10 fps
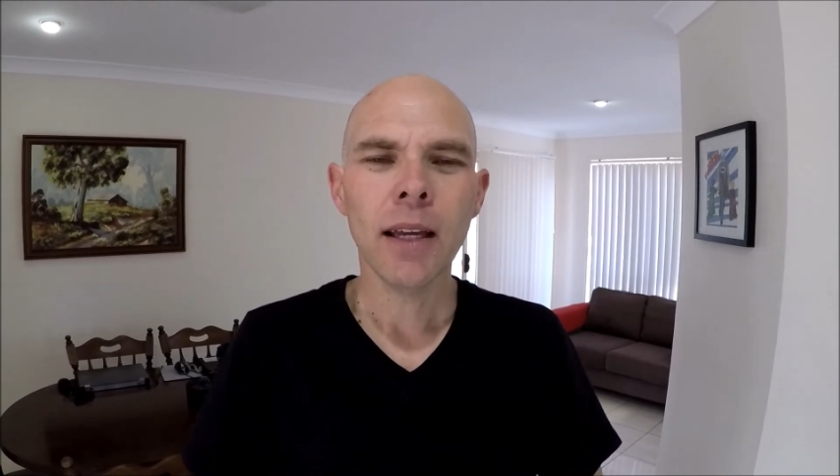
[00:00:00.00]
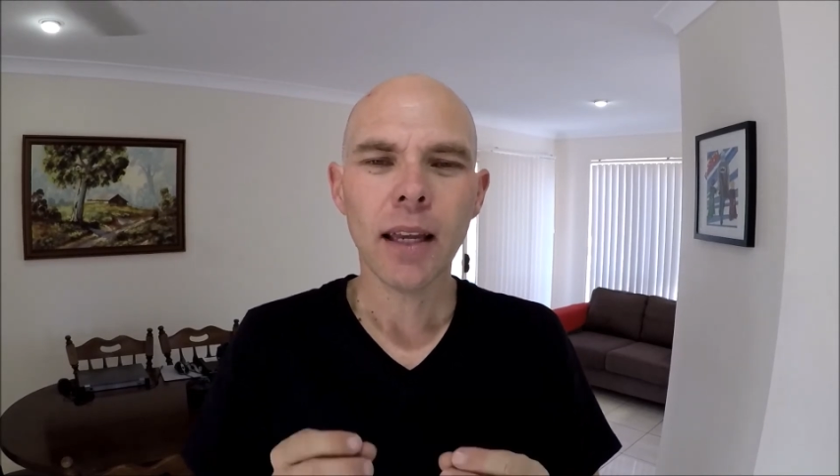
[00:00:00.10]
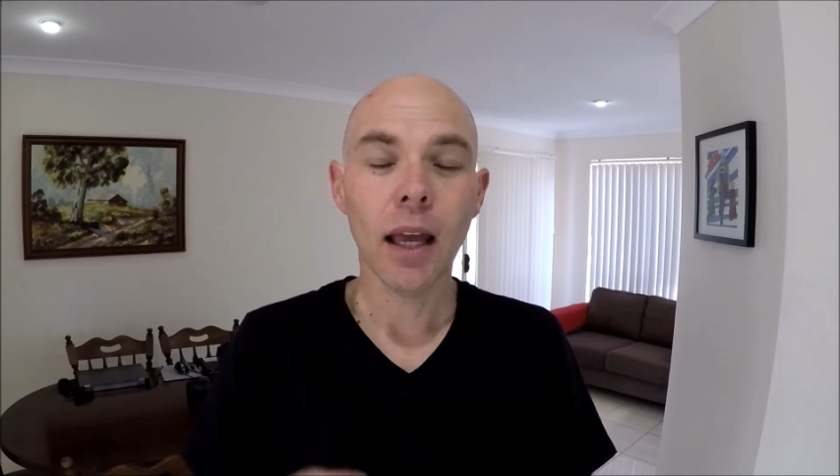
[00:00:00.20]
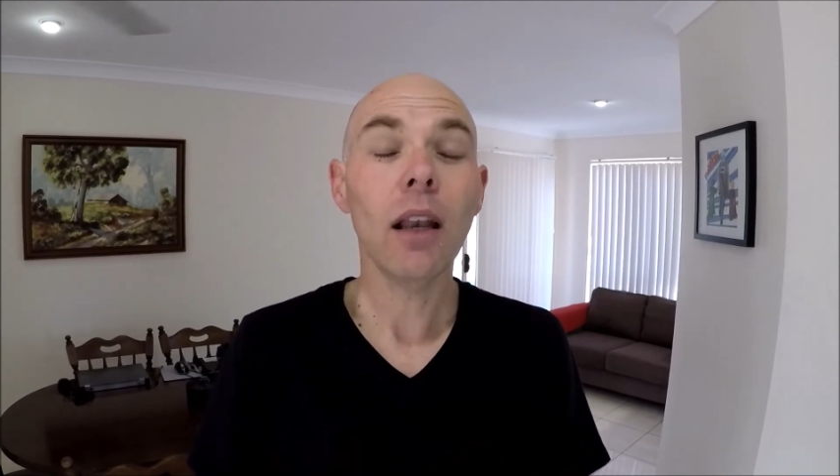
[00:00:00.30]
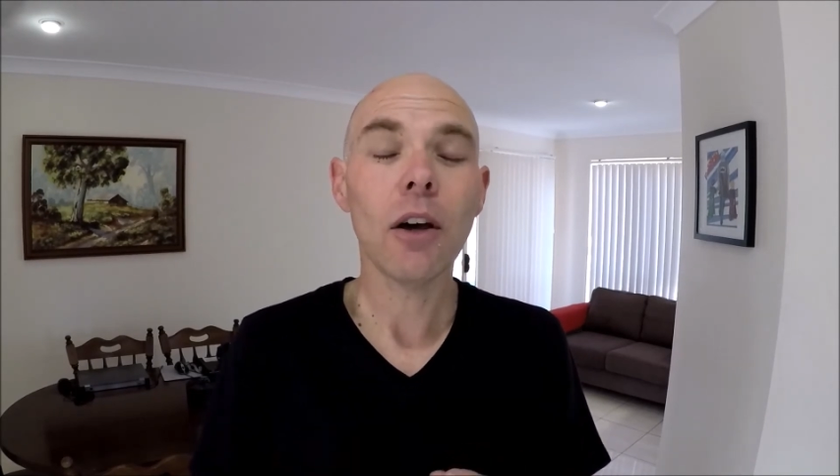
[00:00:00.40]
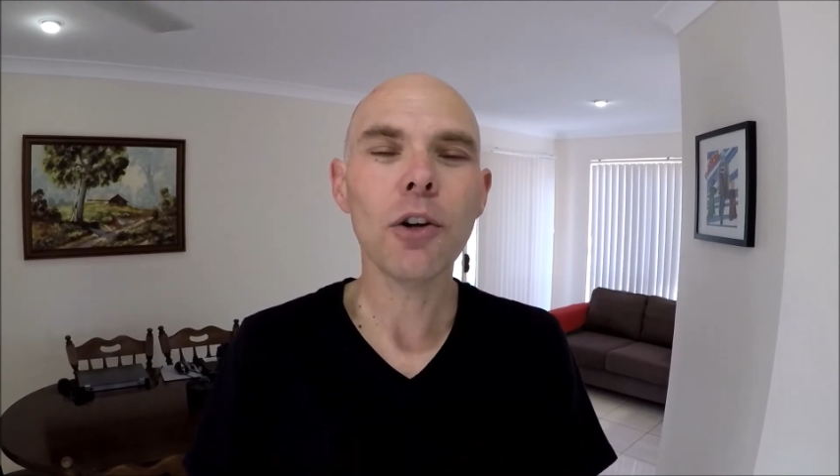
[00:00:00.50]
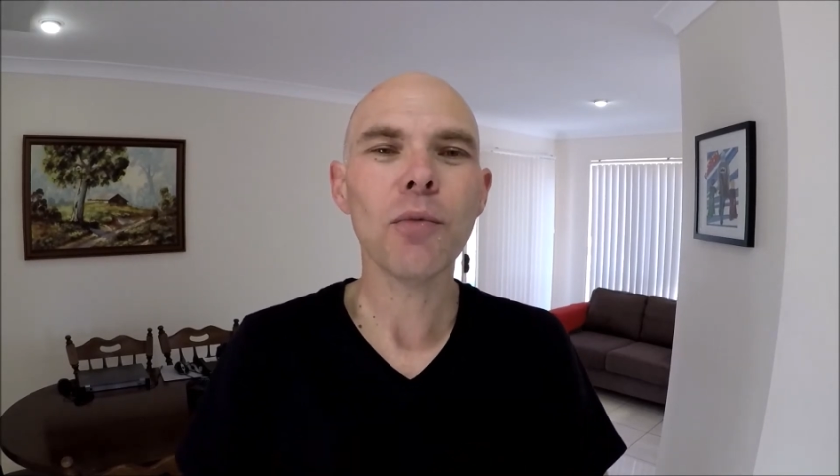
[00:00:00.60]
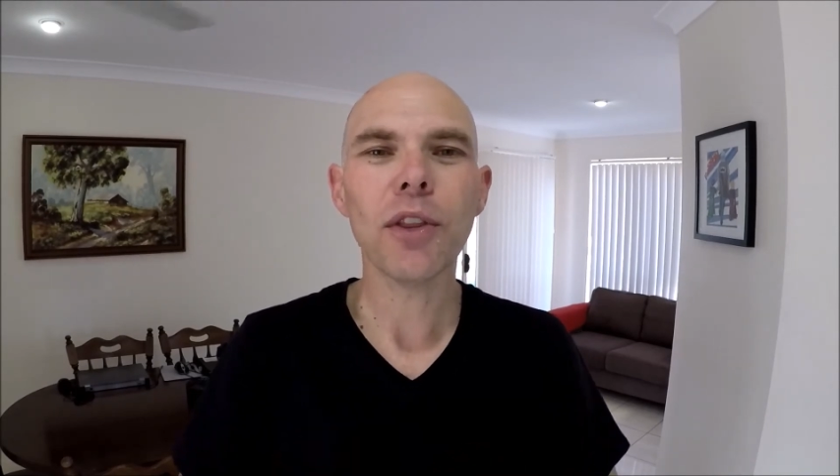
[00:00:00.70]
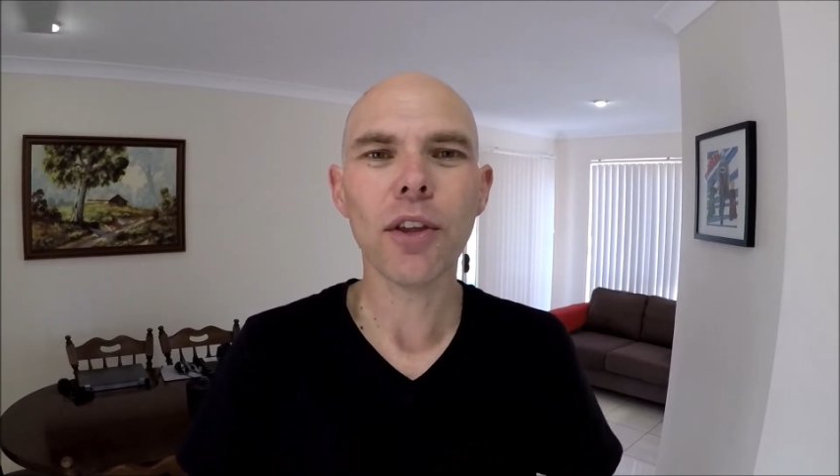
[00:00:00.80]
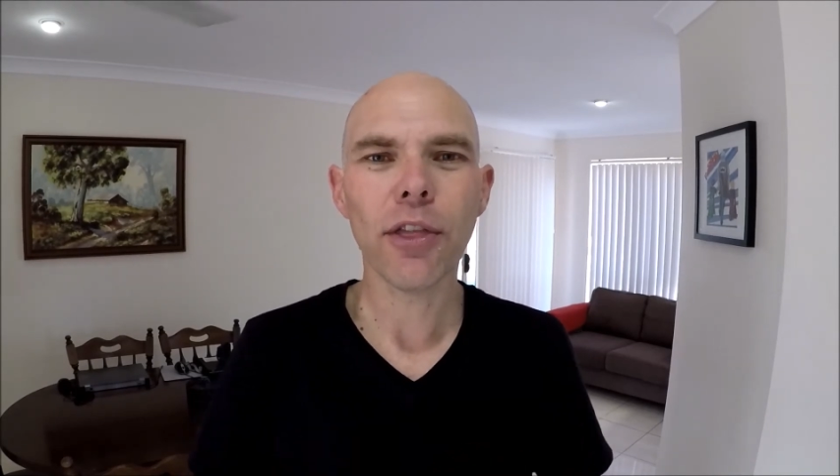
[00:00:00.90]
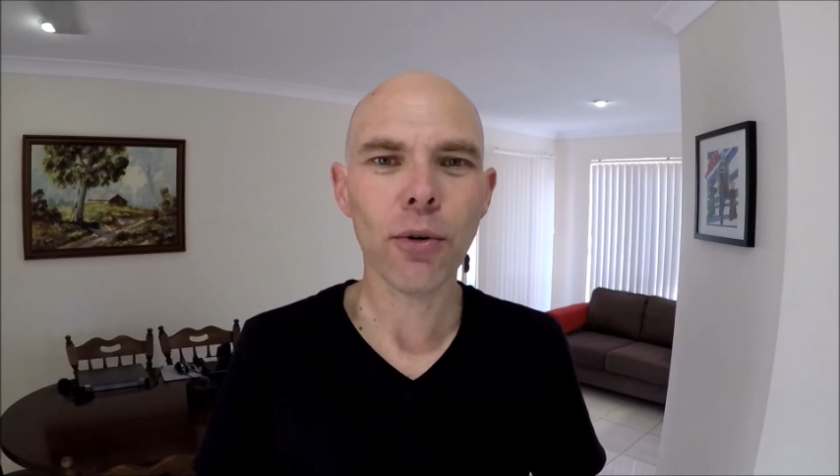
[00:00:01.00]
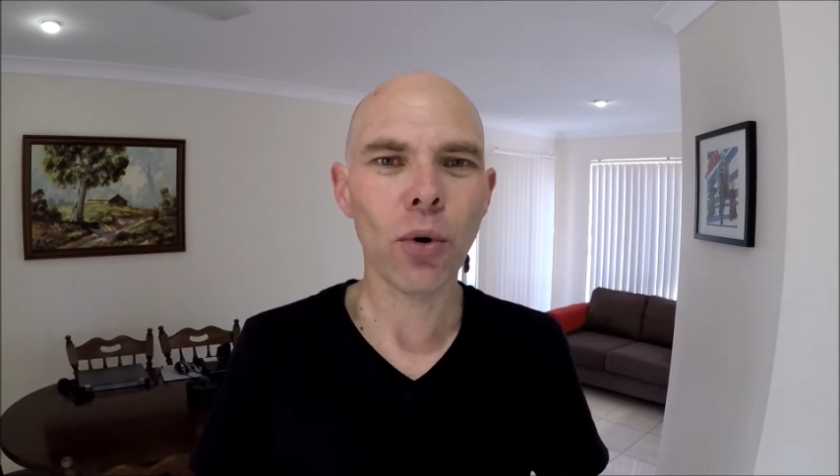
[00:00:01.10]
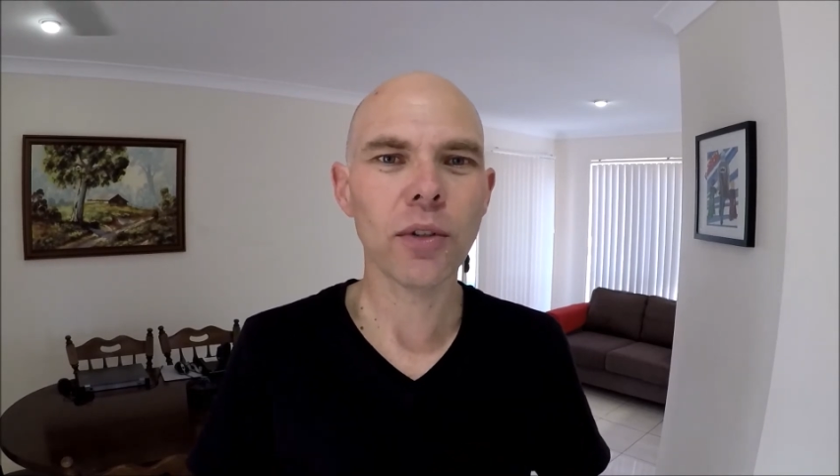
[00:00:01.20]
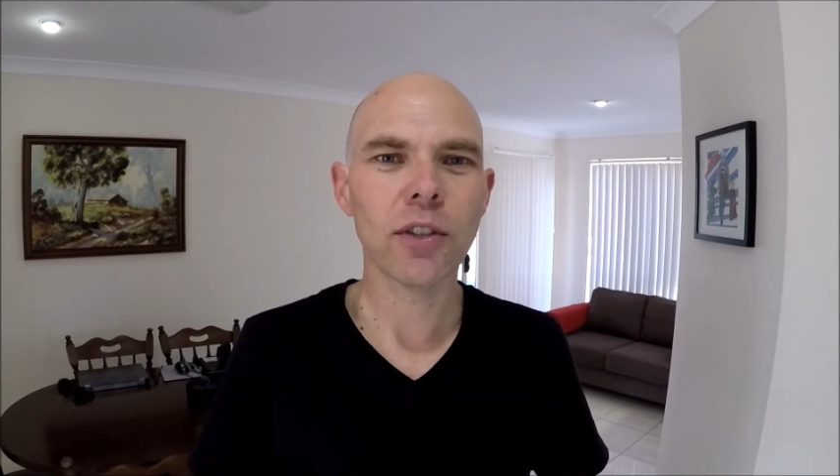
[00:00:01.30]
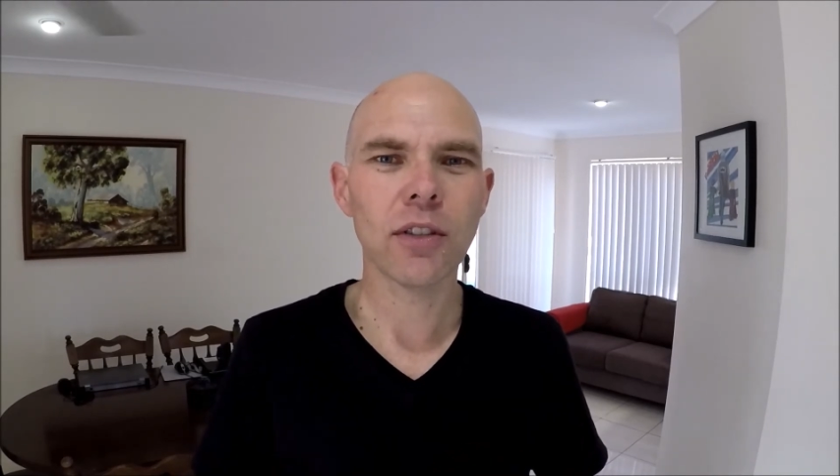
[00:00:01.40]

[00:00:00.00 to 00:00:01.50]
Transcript: get alone with your thoughts.